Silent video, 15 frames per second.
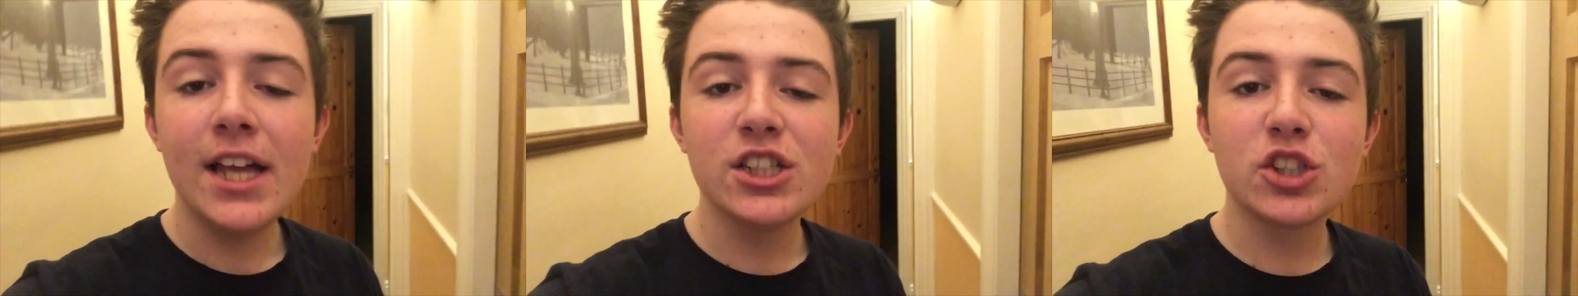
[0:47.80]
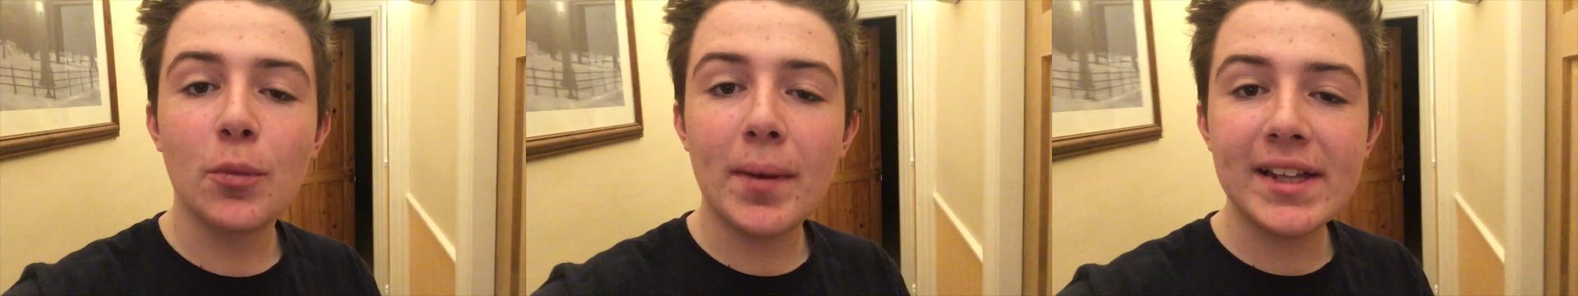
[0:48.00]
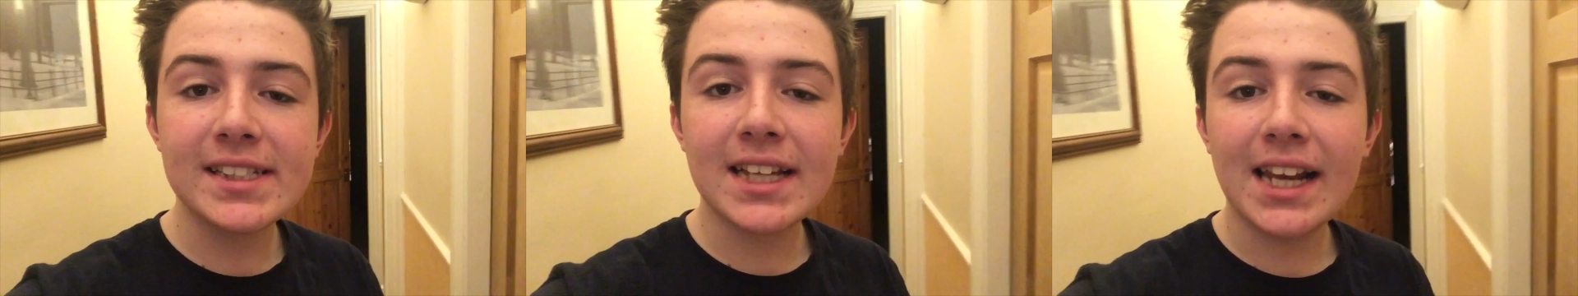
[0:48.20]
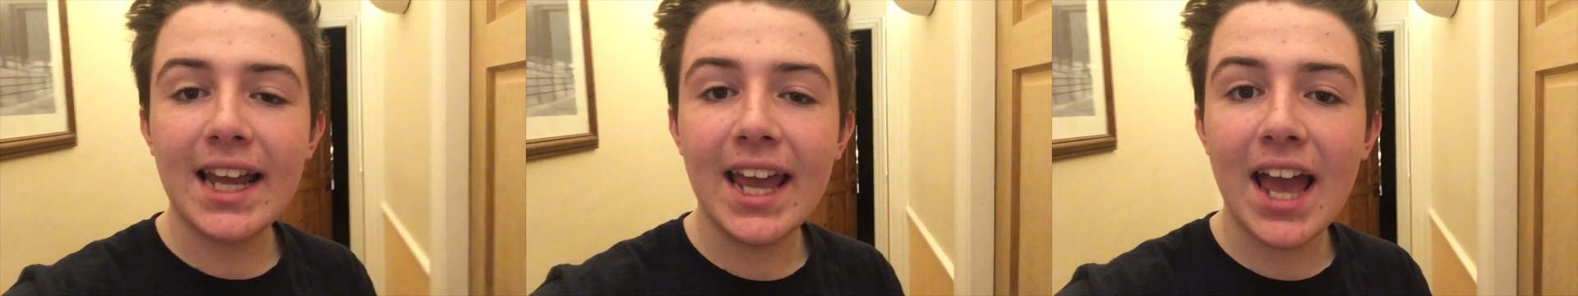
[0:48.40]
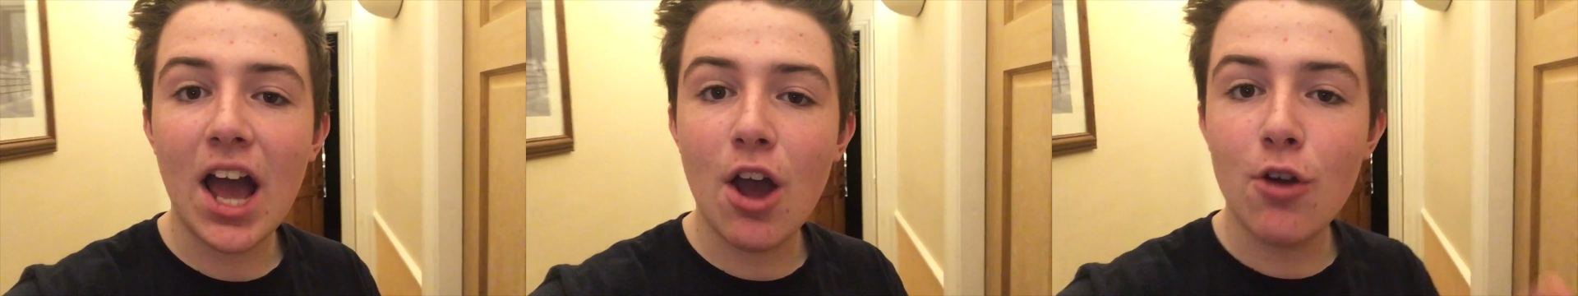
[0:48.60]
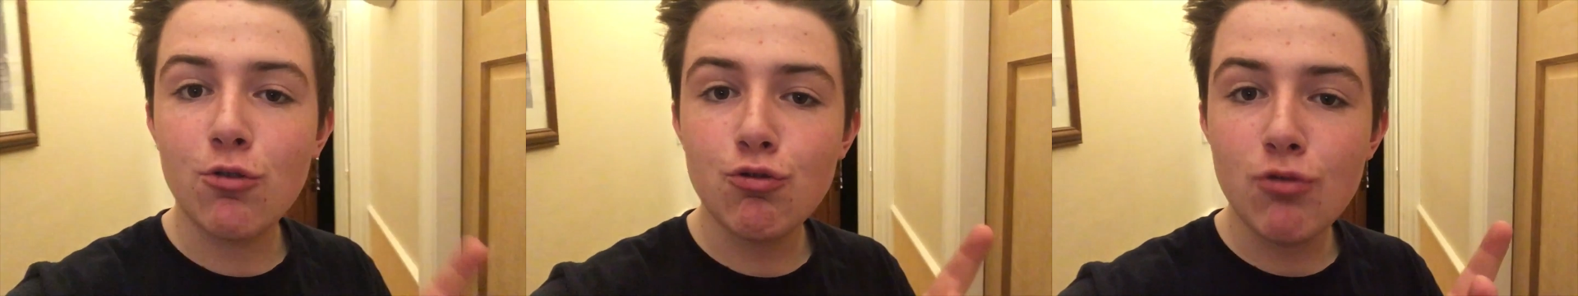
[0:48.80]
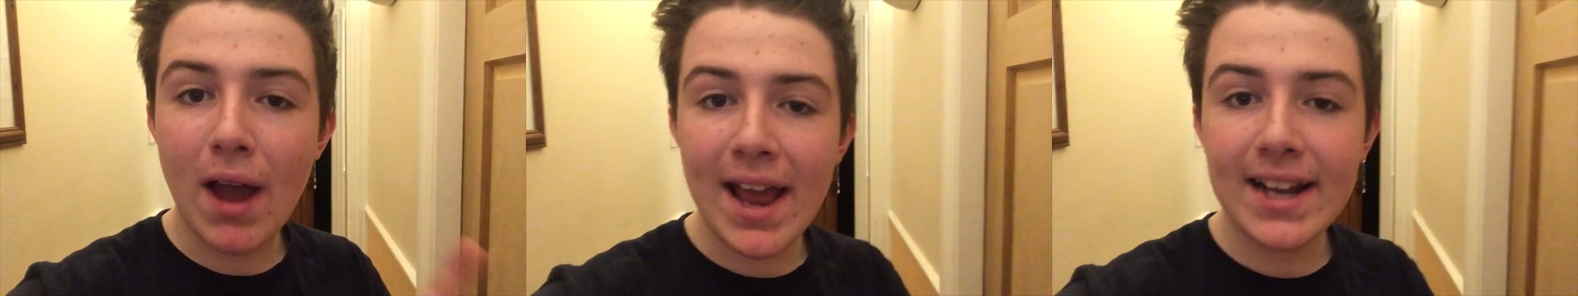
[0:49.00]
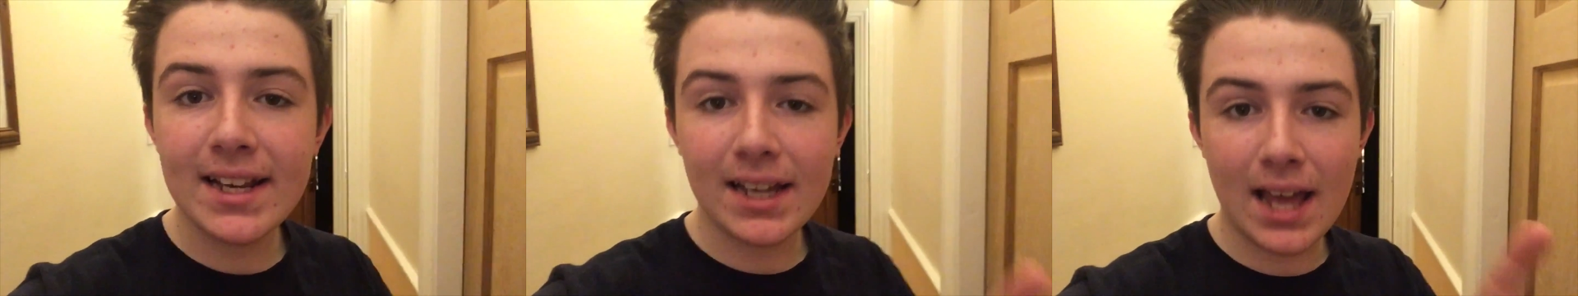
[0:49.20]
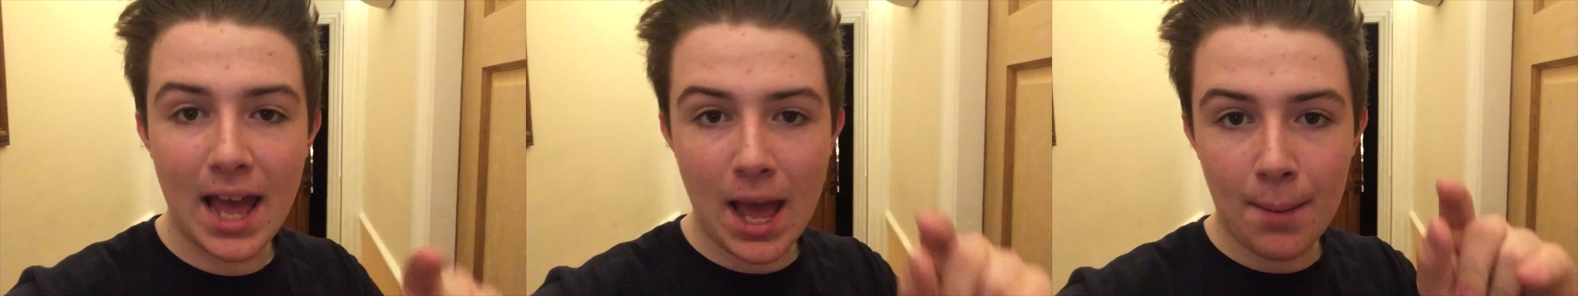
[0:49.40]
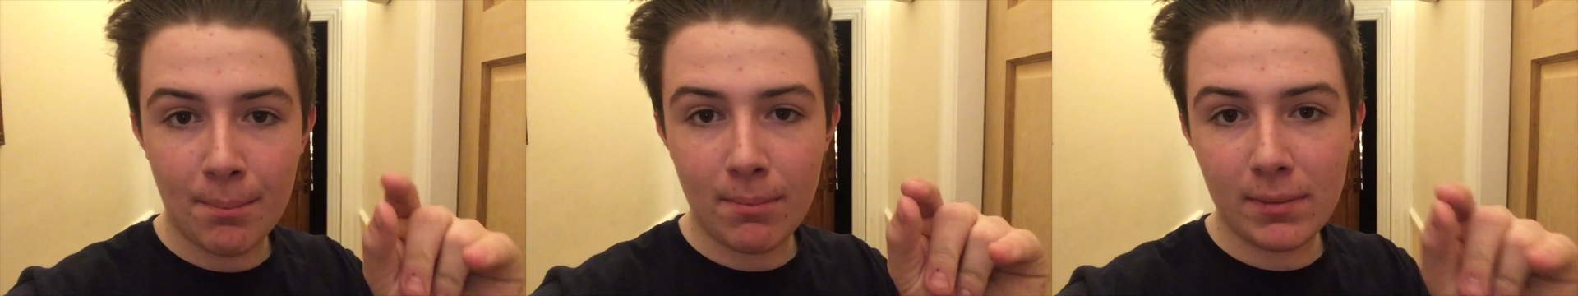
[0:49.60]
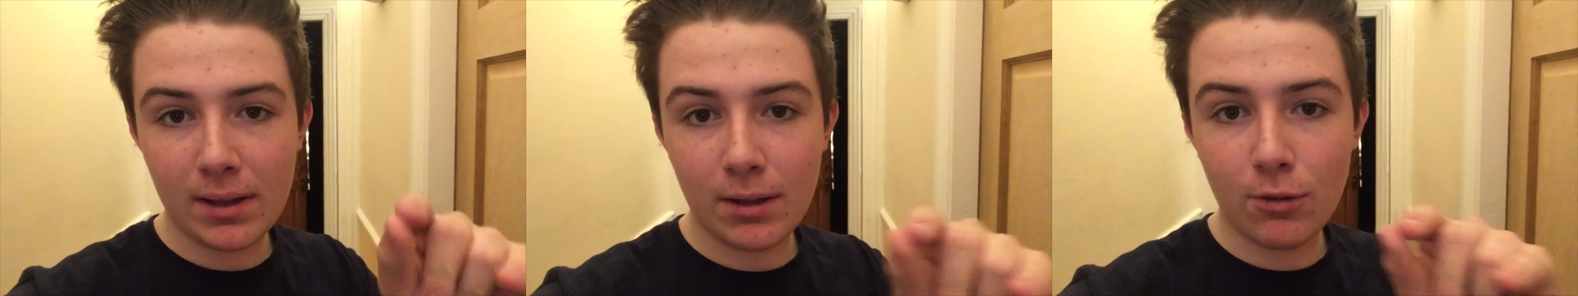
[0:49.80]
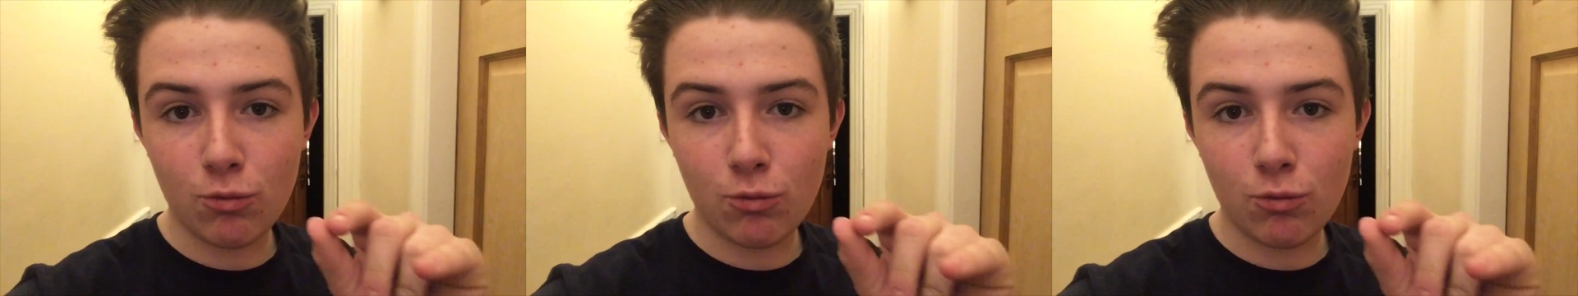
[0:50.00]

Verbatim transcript: So basically a read um,